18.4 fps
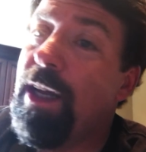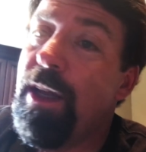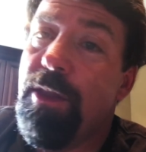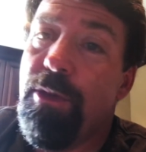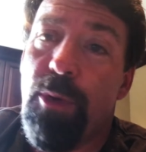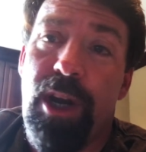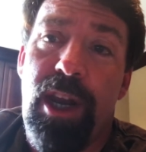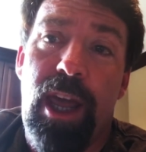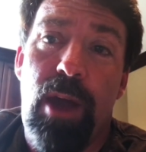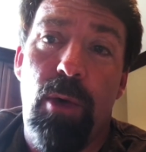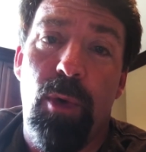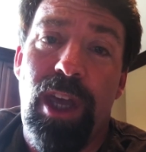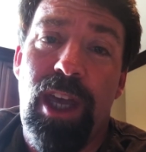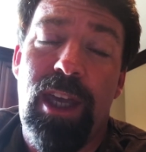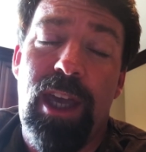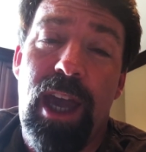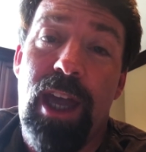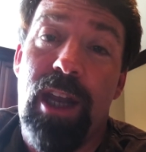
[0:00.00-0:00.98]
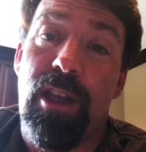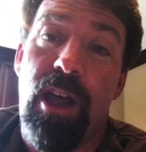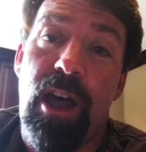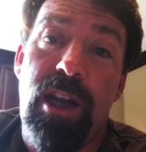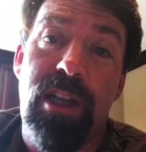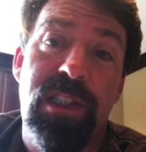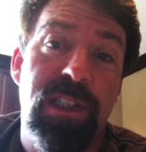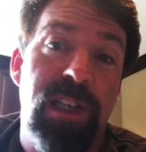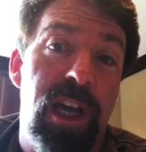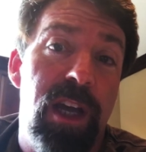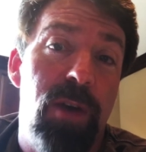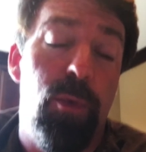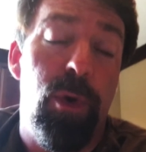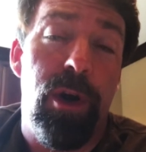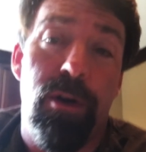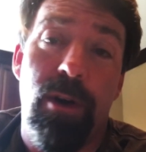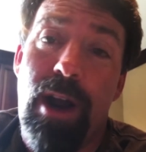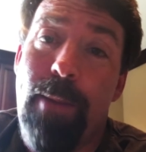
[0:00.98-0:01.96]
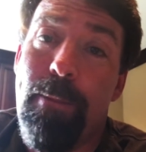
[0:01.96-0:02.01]
Three-day weekend, a lot of sun.
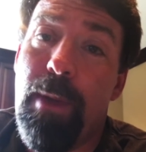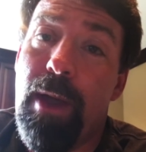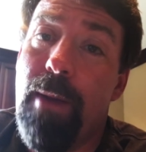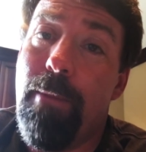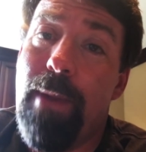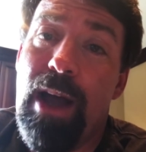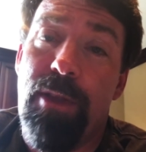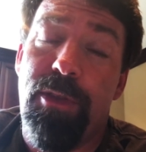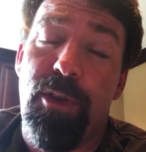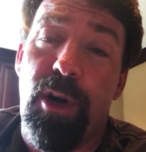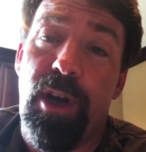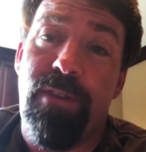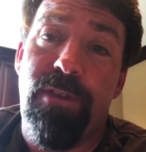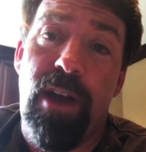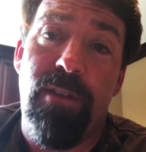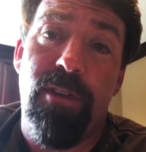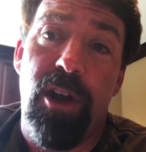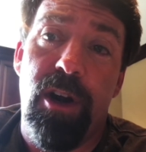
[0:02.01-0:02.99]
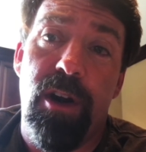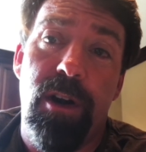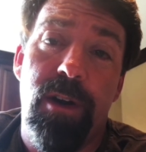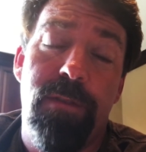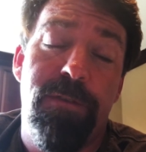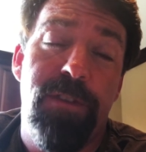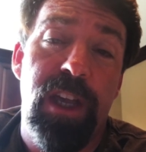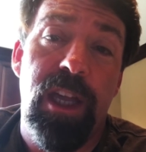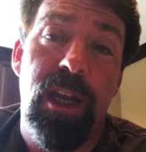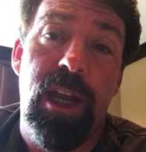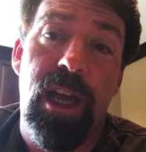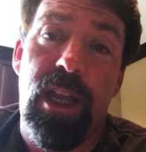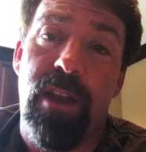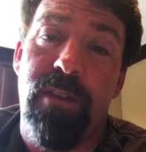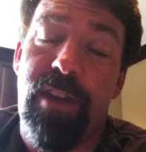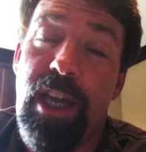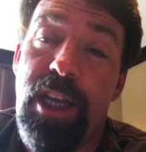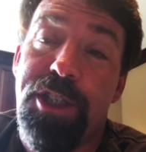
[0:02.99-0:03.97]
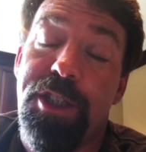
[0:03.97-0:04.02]
We were up at about thirty-five hundred feet
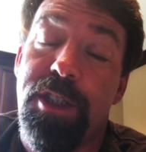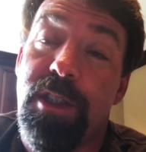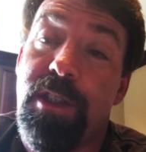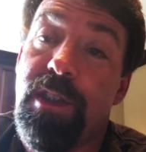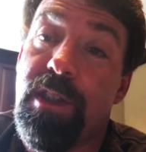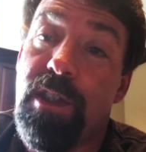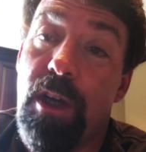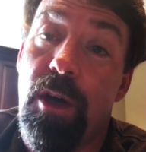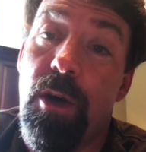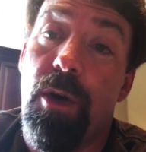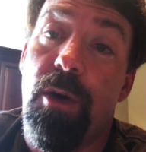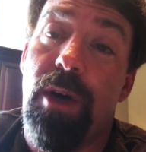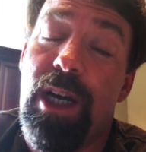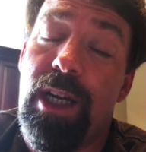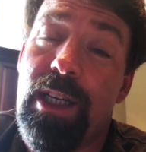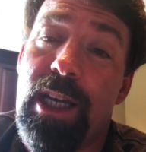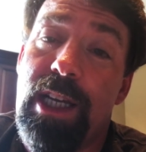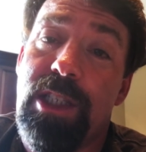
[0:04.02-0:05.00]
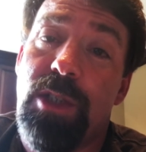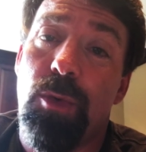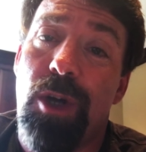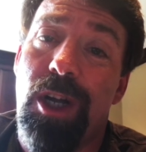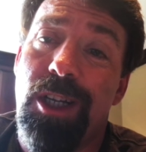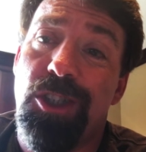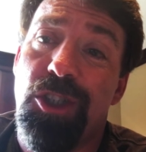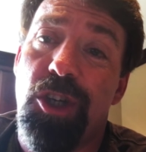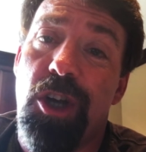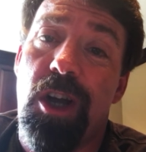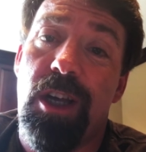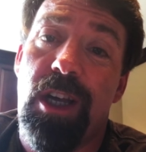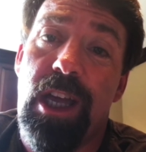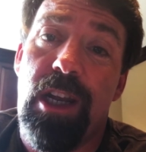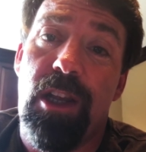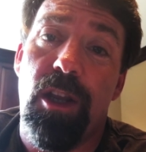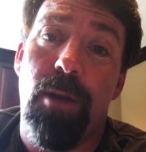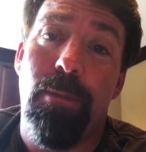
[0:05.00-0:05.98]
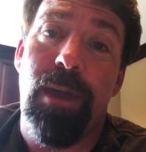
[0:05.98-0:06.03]
elevation, so uh, guess what? John
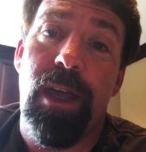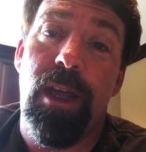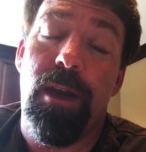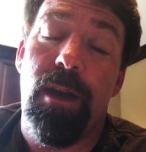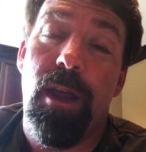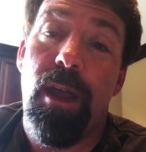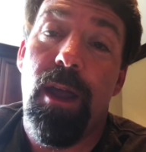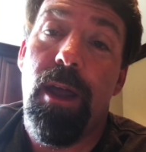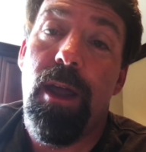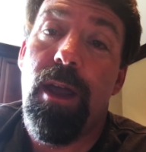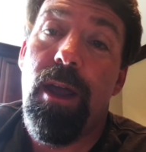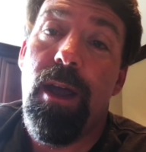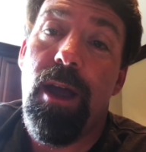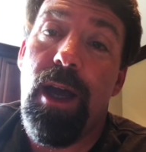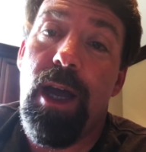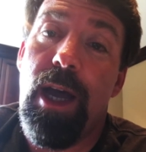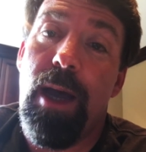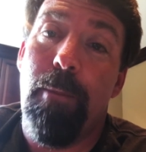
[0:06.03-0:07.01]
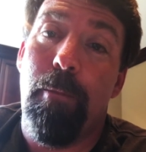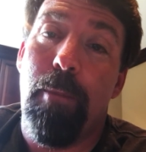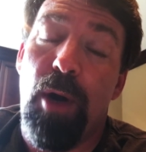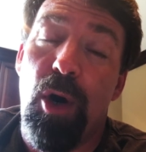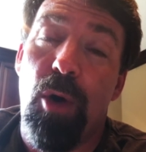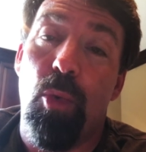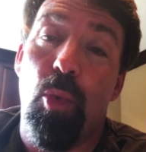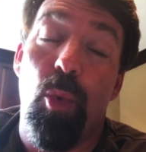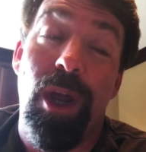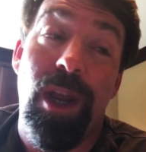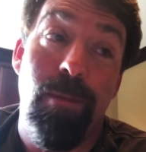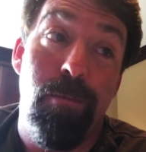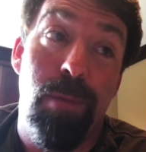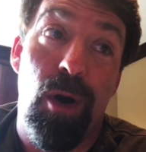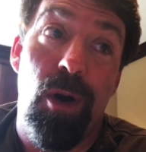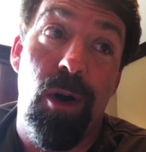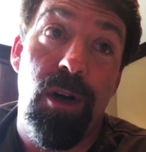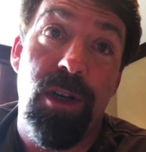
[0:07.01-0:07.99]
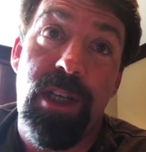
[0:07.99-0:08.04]
got a little bit uh, burnt, wind
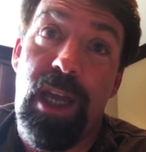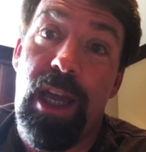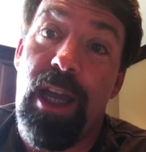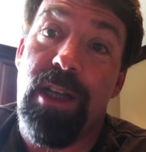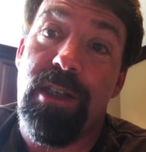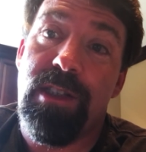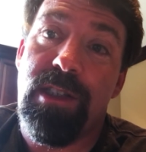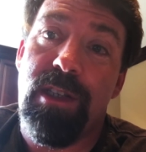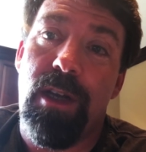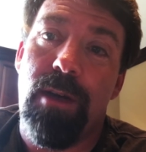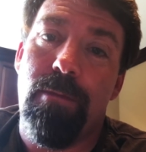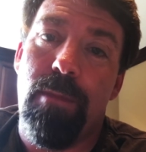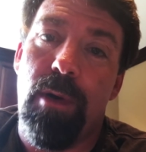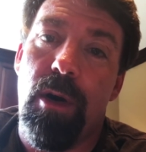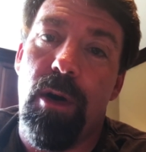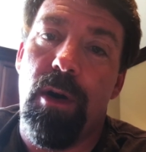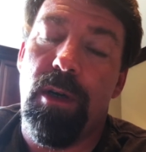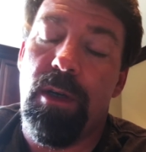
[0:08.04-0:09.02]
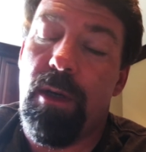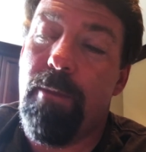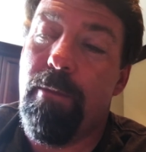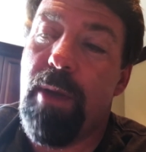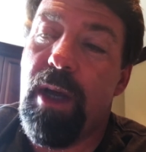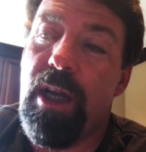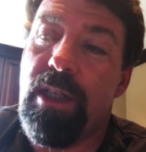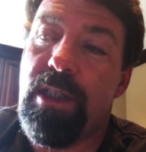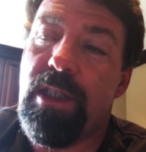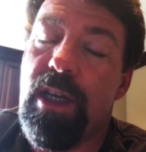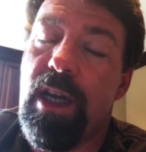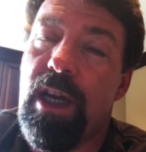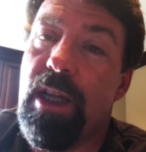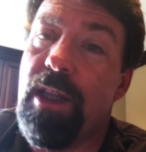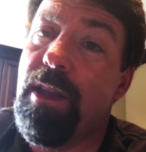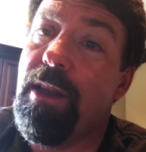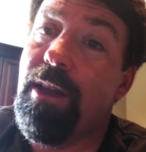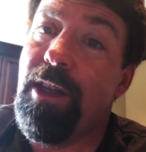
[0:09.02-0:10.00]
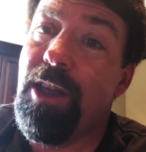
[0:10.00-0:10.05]
burnt and sun burnt. But
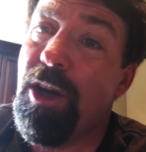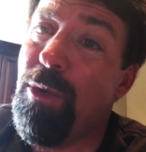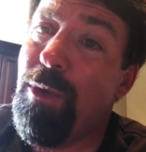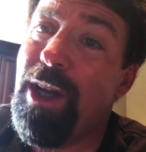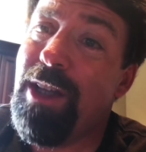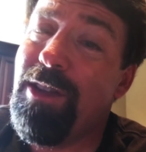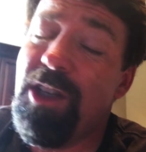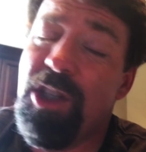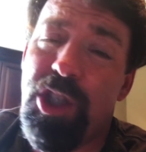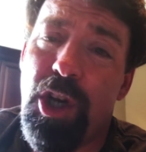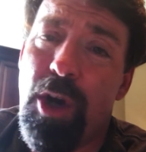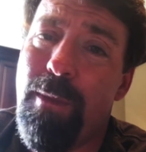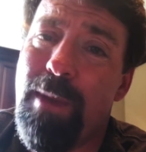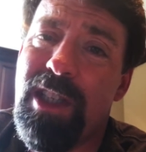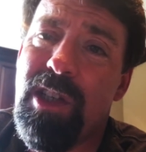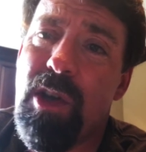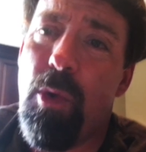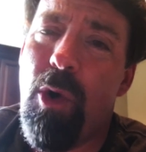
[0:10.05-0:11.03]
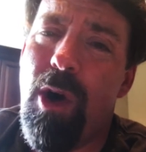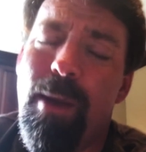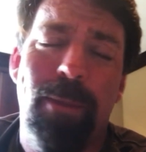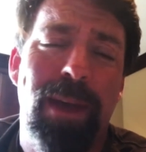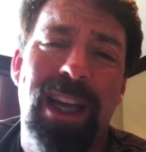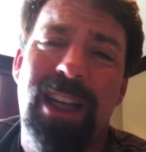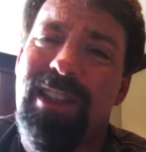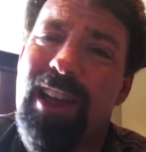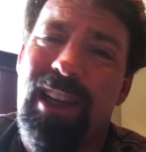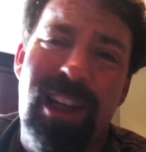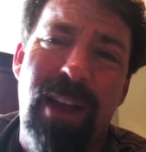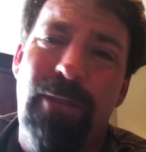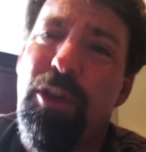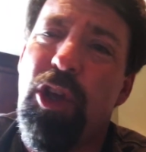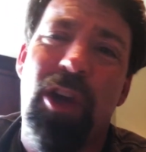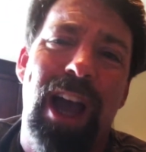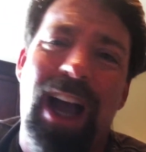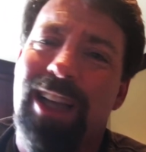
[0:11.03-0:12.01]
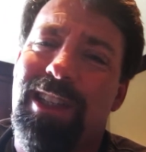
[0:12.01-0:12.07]
uh, you know what? The show must go on because I love
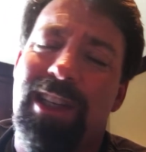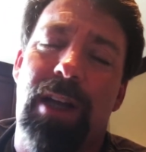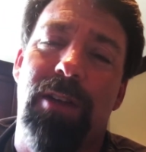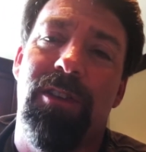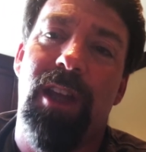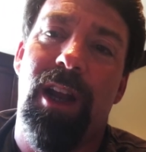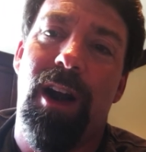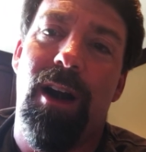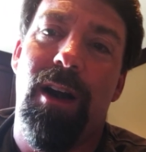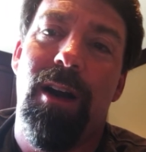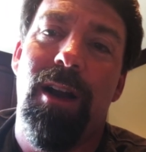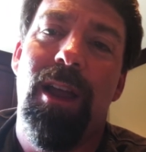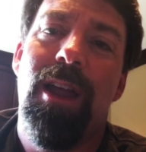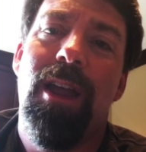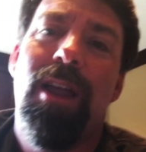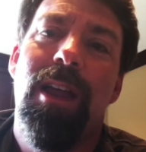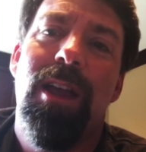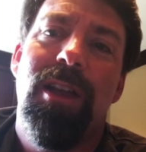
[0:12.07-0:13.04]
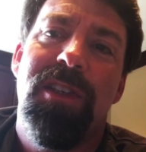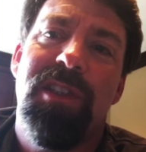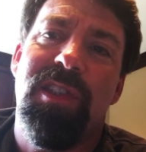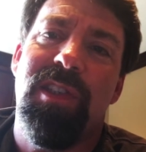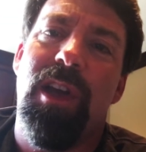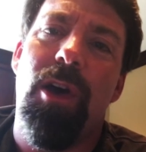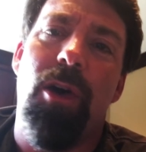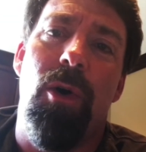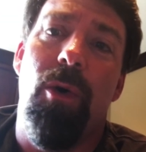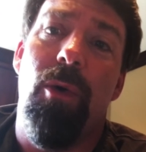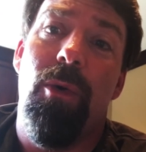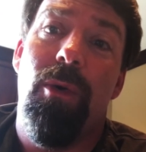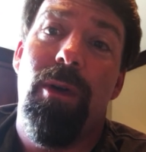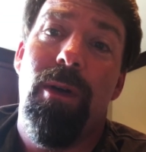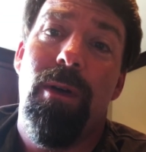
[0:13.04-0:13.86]
you guys out there. So